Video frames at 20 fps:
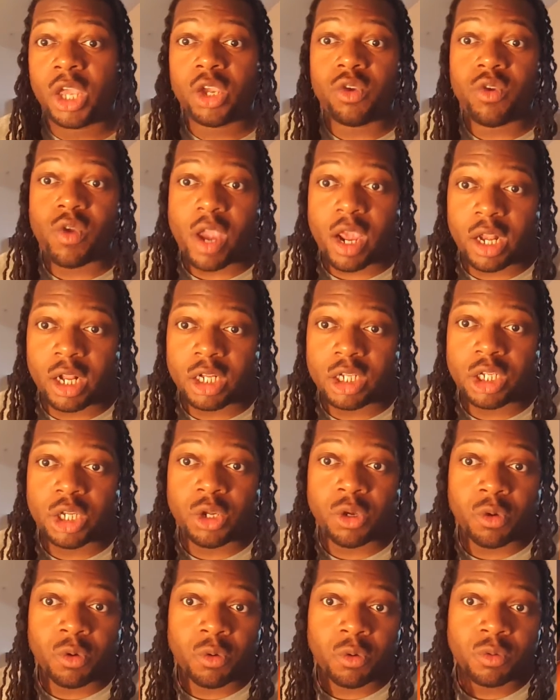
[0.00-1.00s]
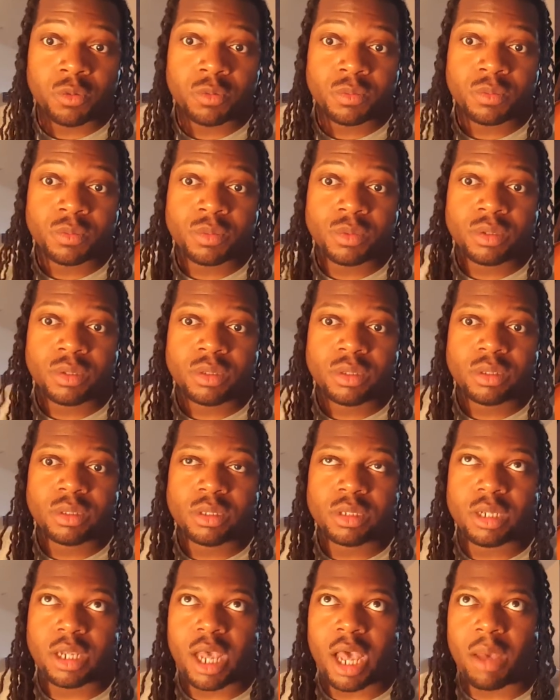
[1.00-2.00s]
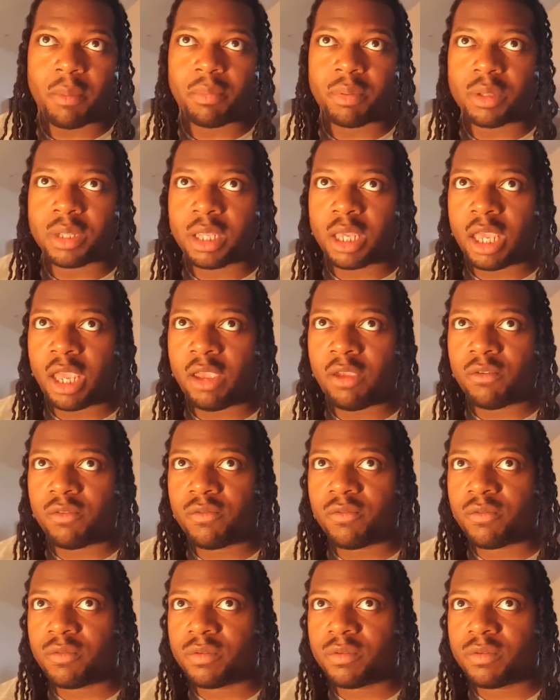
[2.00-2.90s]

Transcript: created to, I believe,